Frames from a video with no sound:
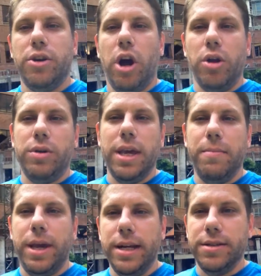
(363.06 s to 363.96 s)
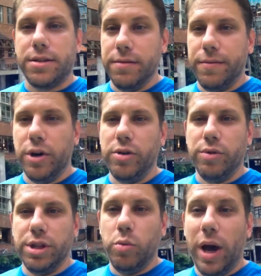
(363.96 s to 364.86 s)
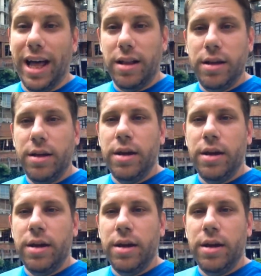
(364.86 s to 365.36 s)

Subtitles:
your auto campaign is converting really well,